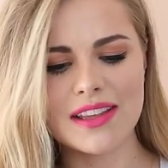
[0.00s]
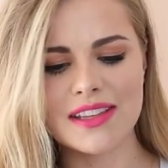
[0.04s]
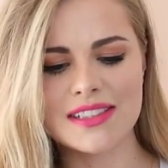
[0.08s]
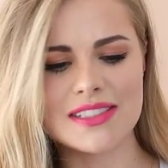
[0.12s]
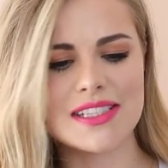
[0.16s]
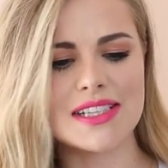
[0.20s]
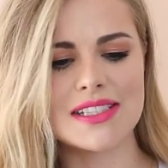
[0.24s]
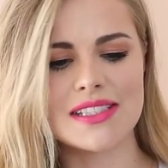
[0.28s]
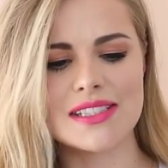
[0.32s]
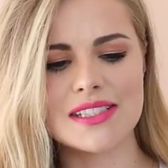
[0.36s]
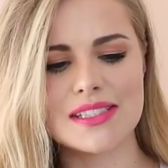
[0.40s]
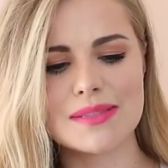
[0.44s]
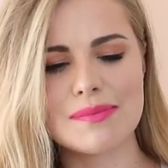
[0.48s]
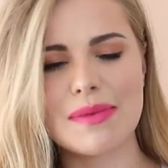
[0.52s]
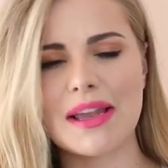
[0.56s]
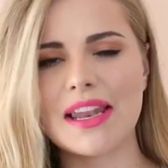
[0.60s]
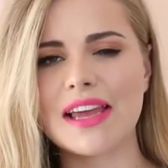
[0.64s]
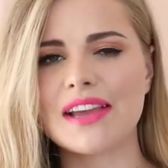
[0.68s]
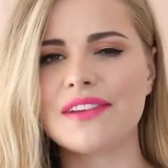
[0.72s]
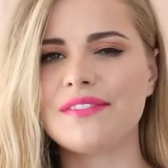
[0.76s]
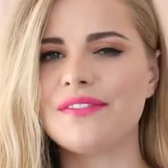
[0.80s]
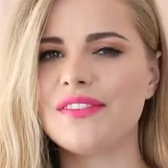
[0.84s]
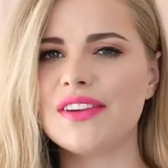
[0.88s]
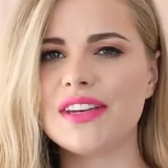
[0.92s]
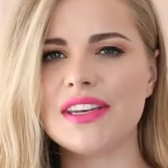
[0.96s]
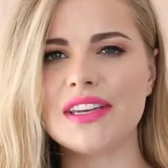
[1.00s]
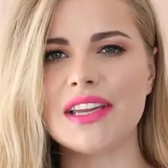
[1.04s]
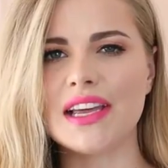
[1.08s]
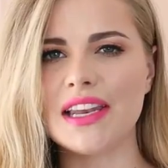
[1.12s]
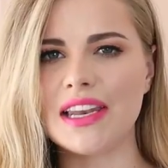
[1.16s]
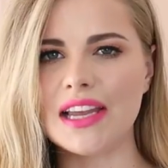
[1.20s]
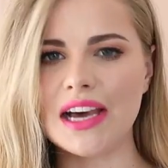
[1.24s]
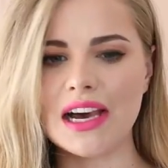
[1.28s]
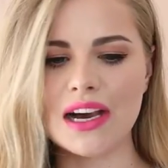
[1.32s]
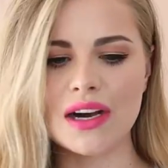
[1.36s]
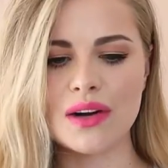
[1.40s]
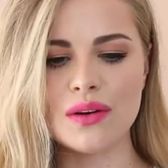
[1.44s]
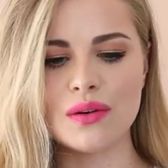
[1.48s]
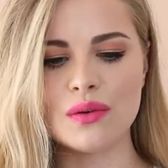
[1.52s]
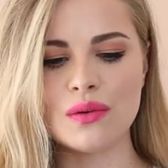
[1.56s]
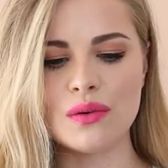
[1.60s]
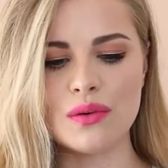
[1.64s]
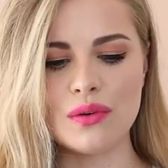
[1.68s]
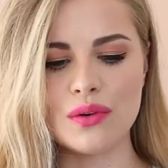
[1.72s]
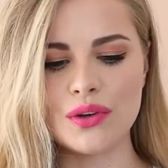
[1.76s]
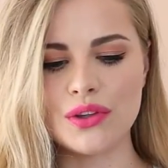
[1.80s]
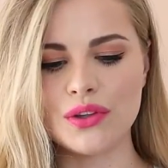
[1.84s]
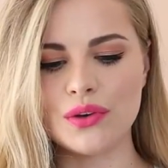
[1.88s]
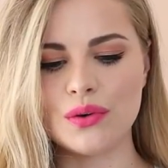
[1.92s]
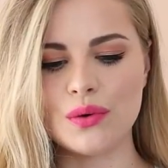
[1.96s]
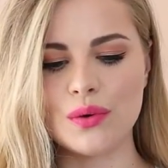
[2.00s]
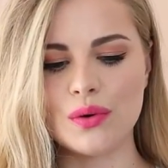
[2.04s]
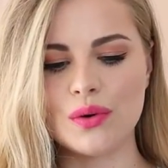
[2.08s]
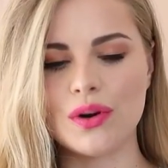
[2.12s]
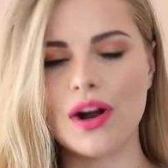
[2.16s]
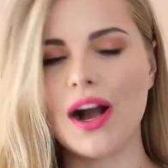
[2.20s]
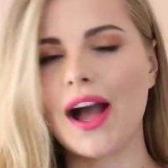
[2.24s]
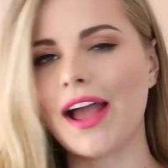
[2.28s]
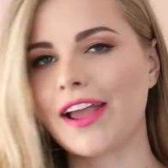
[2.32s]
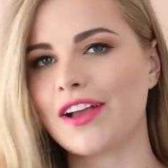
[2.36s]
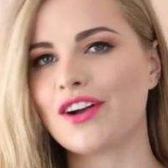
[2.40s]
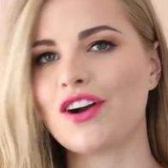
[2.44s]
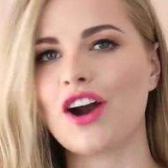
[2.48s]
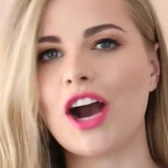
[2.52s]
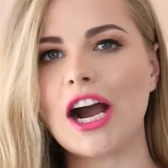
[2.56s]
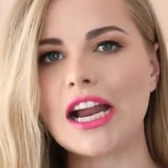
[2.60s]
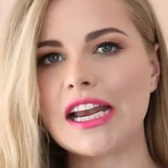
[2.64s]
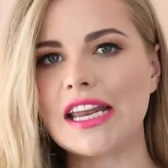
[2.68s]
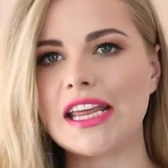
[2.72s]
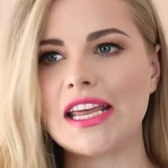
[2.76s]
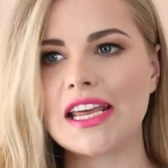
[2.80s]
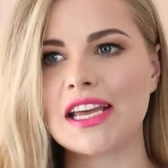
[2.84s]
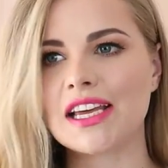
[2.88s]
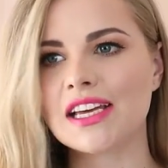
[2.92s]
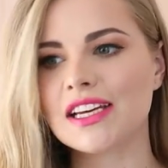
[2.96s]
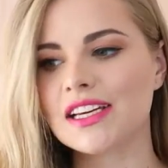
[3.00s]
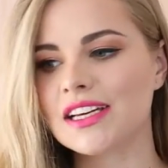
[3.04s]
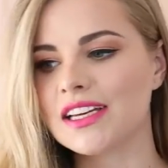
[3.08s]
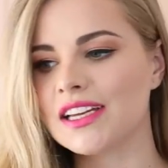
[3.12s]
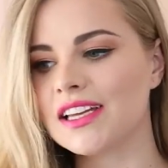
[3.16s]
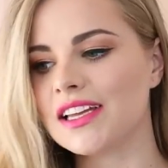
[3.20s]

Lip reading: It doesn't smell like vanilla or your iconic